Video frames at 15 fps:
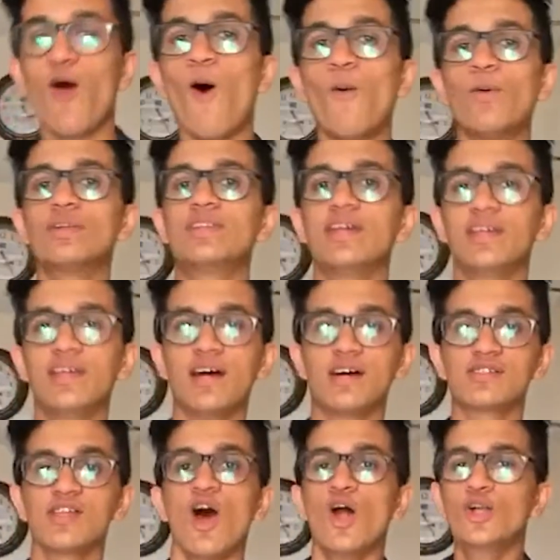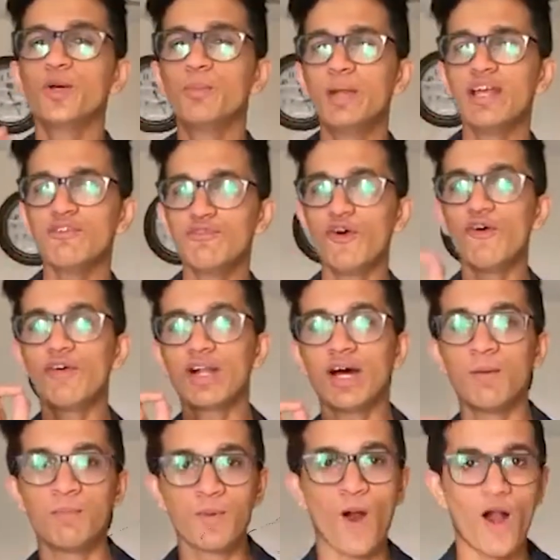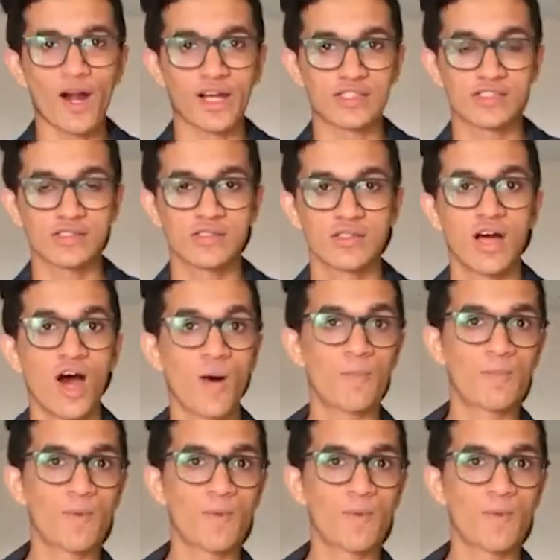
over the years to bring forward a product, a